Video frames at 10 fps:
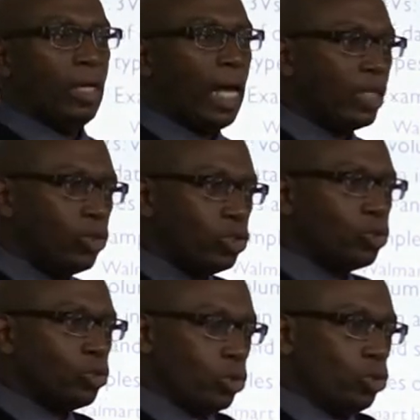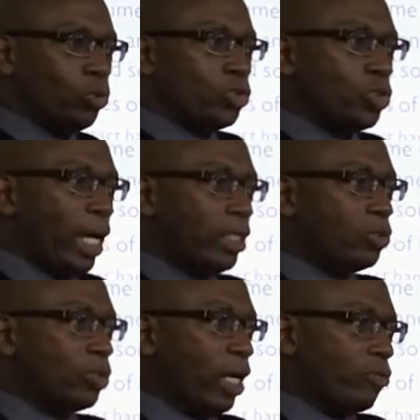And you used to have
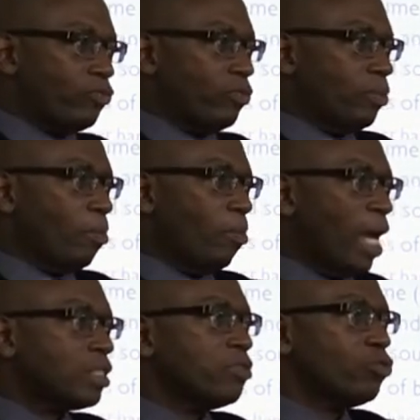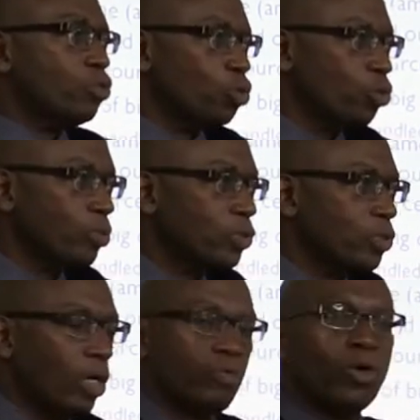to have massive rooms of